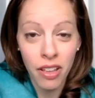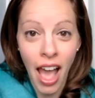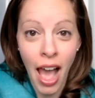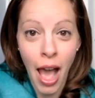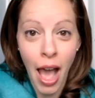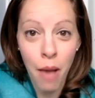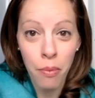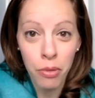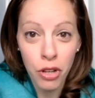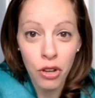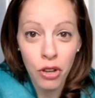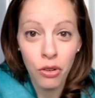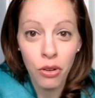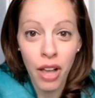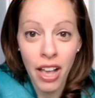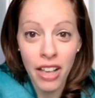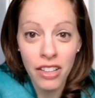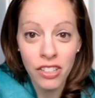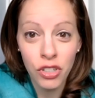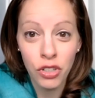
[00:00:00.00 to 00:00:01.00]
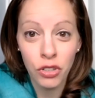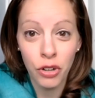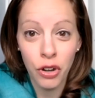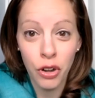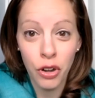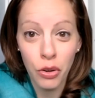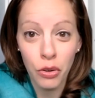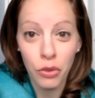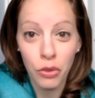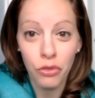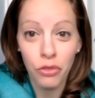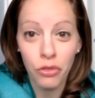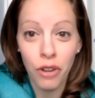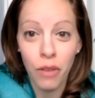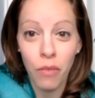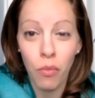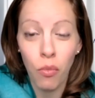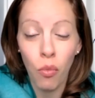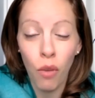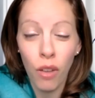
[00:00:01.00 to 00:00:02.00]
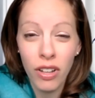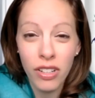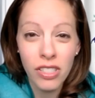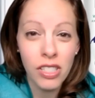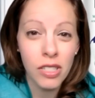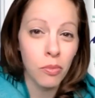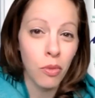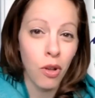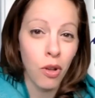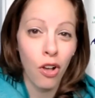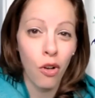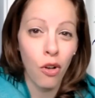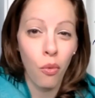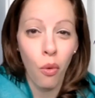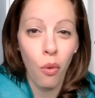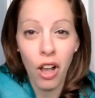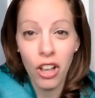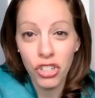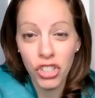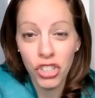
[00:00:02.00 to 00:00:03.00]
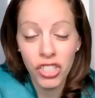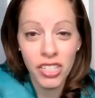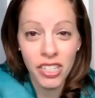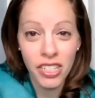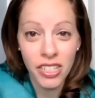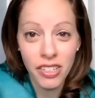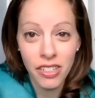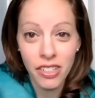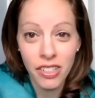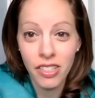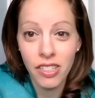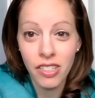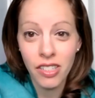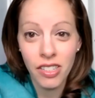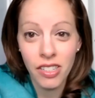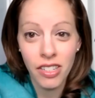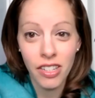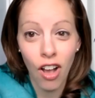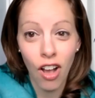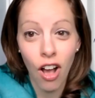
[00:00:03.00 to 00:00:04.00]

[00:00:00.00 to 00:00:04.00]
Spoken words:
APCO has grown from one small Washington, D.C.